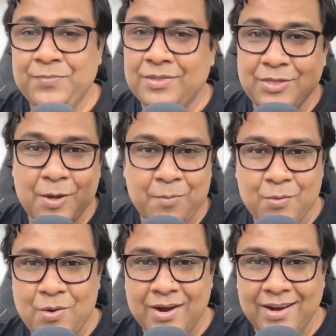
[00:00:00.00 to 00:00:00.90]
Number
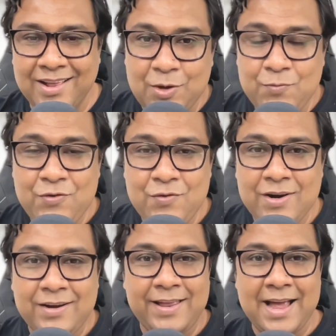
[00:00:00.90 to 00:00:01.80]
one, if you are
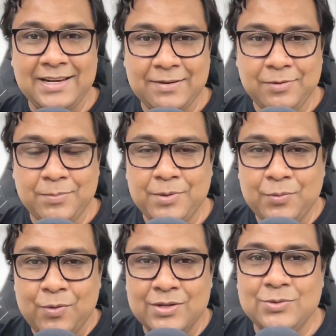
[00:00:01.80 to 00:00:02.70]
a React developer who
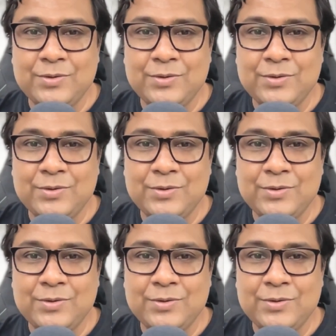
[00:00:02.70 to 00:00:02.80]
wants to